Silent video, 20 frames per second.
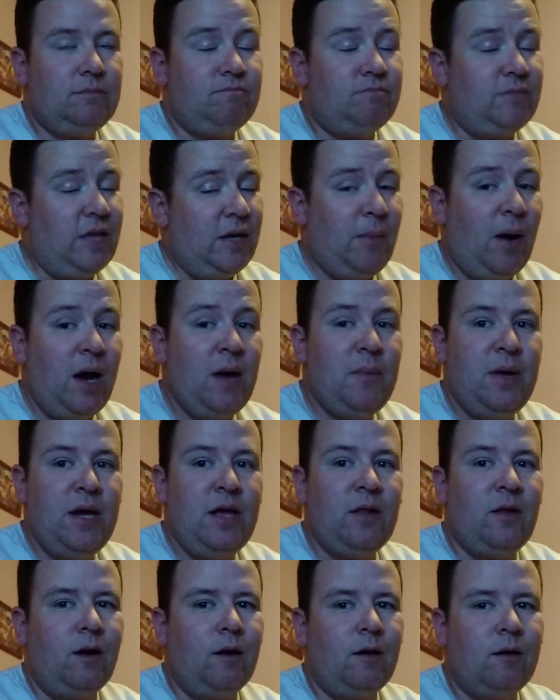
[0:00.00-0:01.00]
they might
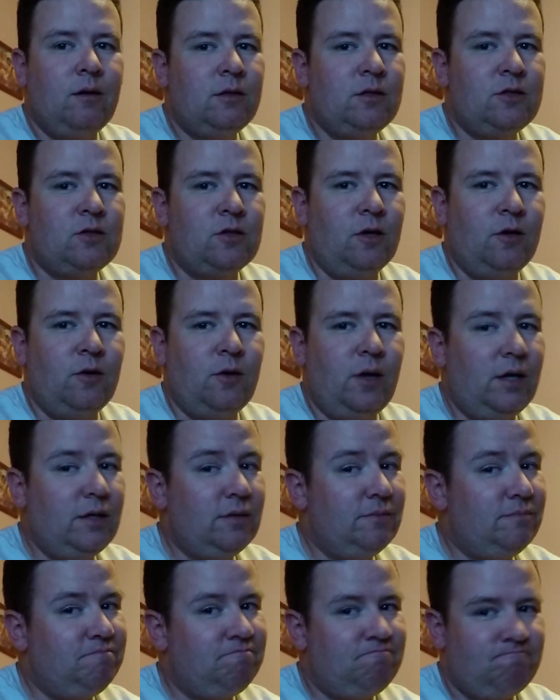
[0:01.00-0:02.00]
be there. So I,
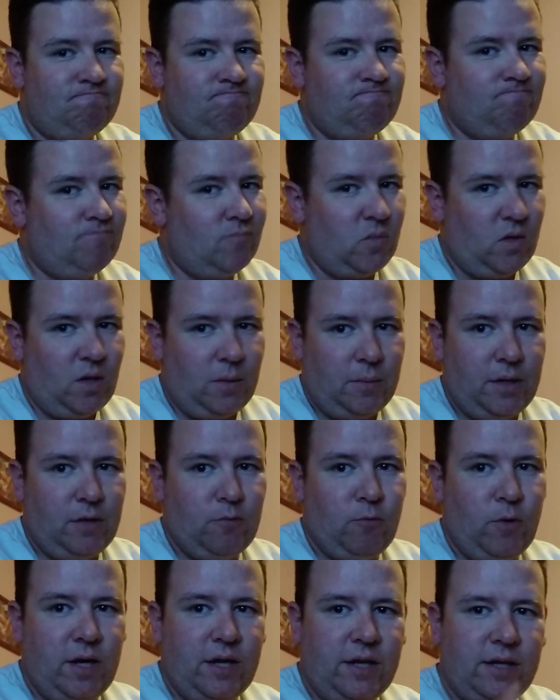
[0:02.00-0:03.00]
I'm
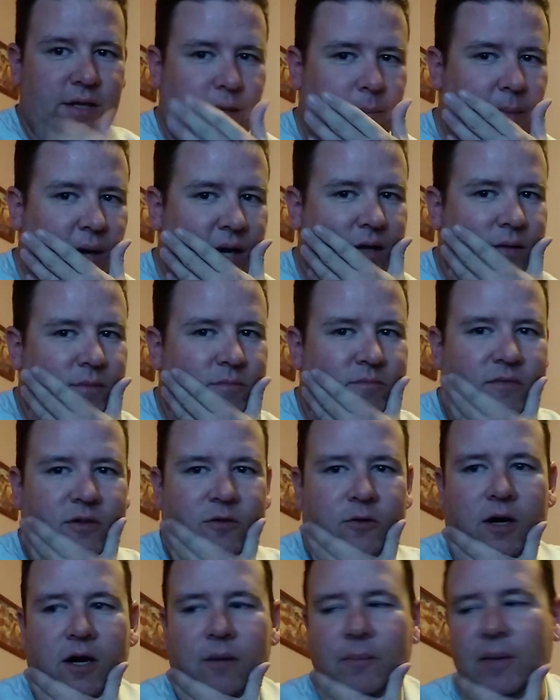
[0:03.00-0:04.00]
getting ready. I'm not.
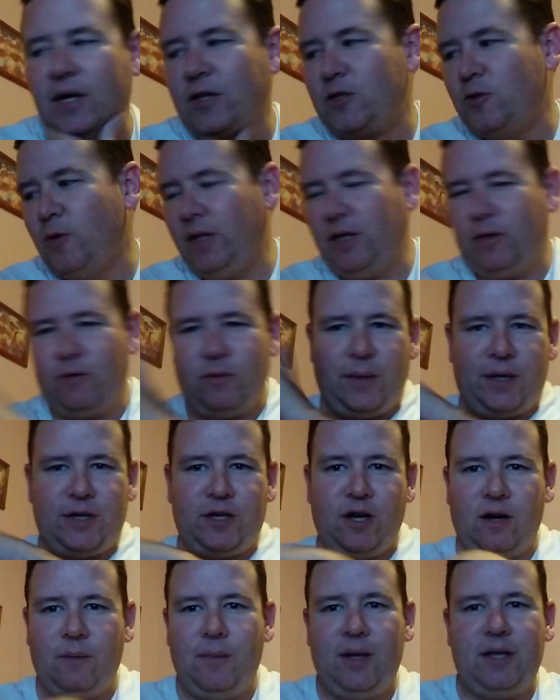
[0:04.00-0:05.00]
Well, I'm not gonna do anything with my
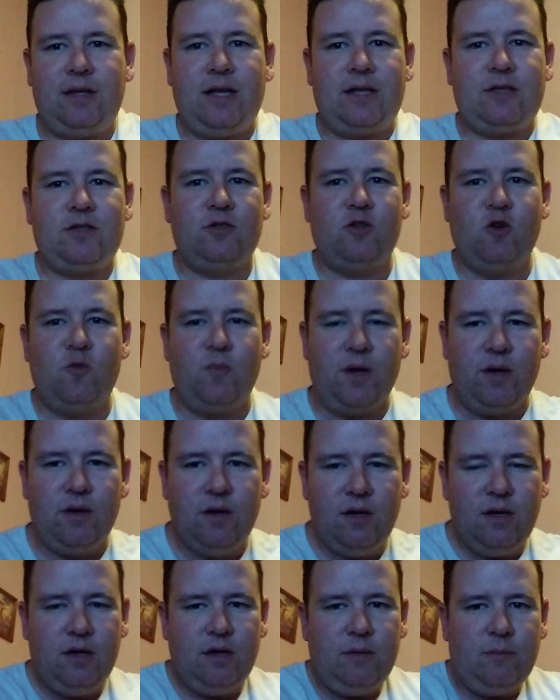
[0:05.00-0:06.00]
gun. I'm not that stupid.
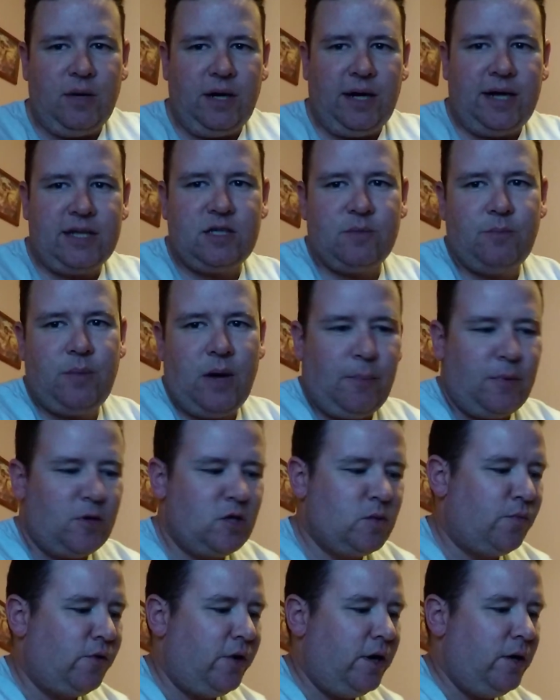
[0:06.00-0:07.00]
But I got some pepper
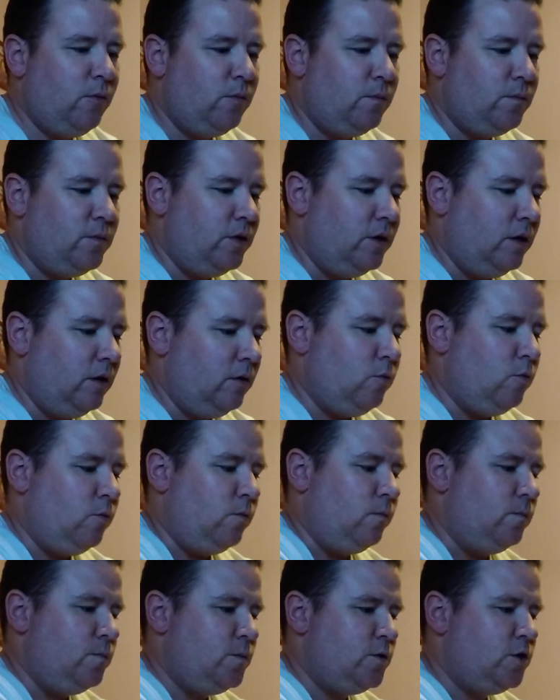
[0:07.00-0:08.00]
spray, you know,
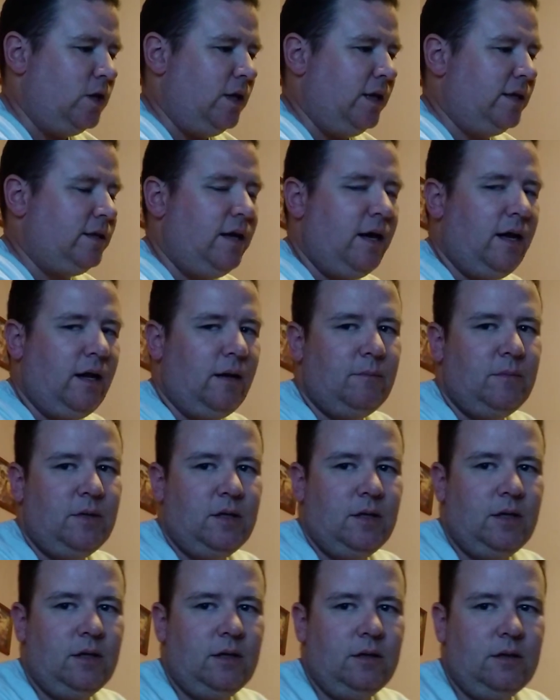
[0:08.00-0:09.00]
shit like that.
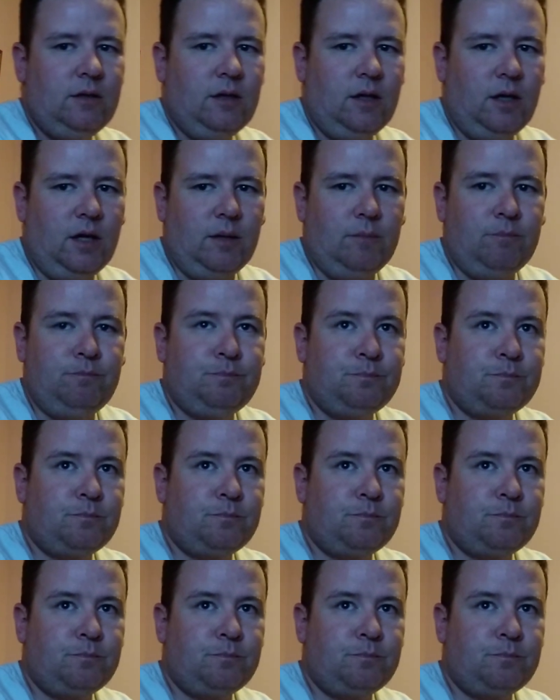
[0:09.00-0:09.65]
Uh,